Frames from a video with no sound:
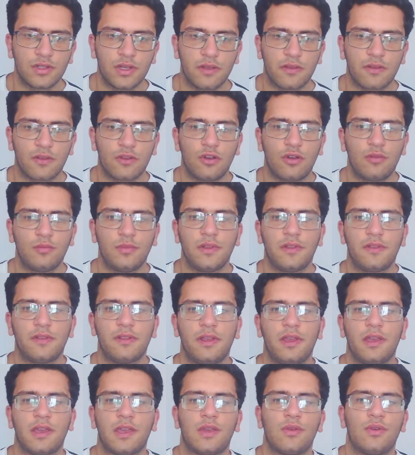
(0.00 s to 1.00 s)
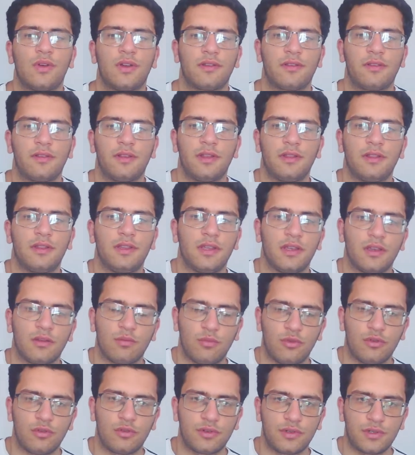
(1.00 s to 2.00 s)
Just come me saying you are
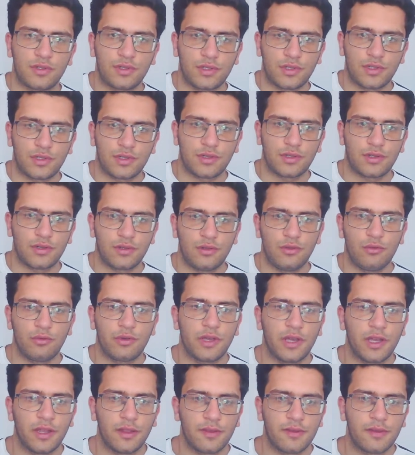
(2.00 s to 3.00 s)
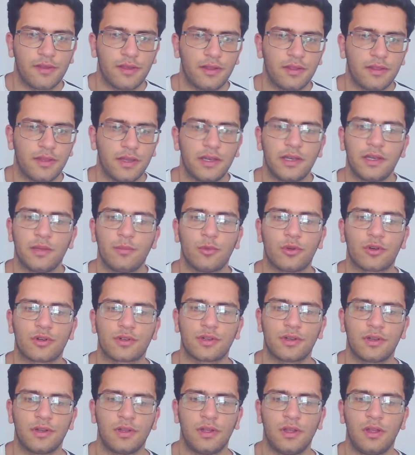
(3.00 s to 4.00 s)
sending more, you can't send
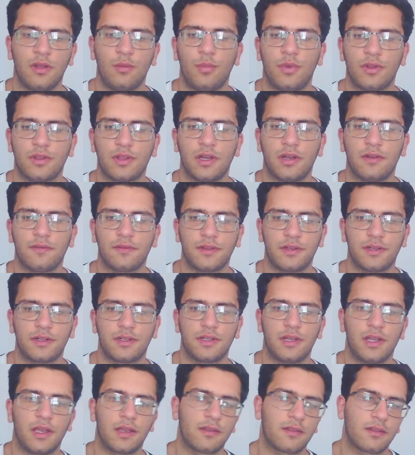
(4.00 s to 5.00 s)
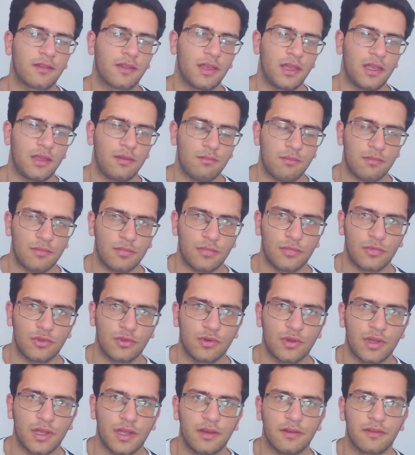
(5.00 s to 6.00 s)
anymore. But after next game,
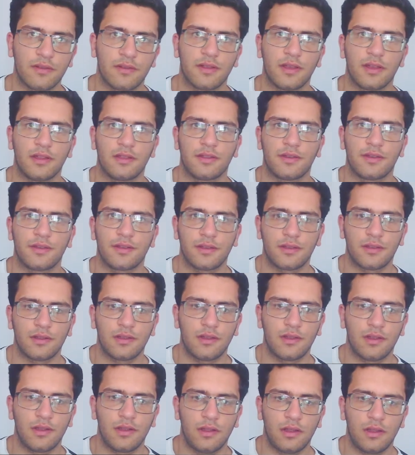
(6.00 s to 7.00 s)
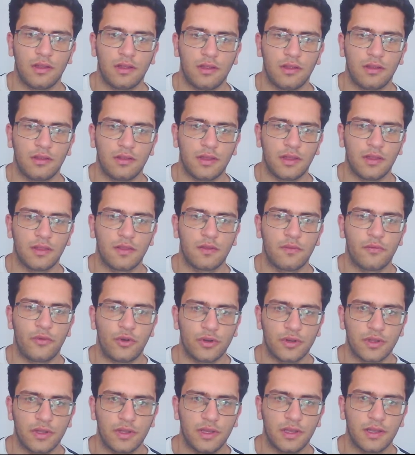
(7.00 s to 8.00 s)
you can send. That's
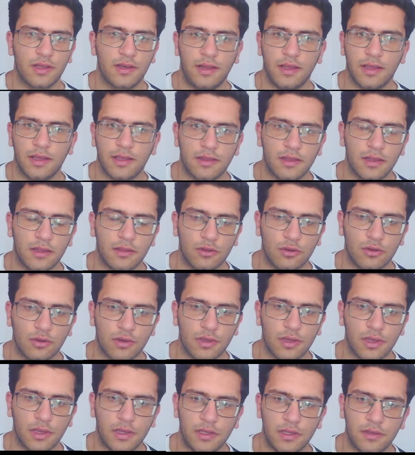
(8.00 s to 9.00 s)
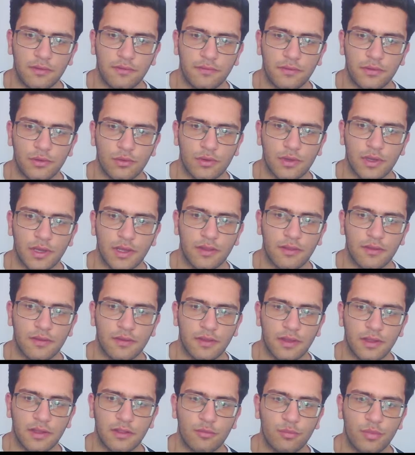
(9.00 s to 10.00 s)
working like that, okay? If you can't
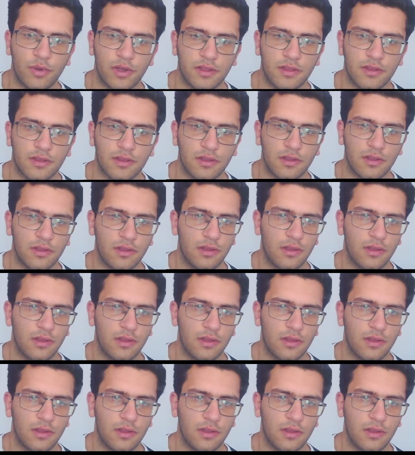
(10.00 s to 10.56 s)
send, but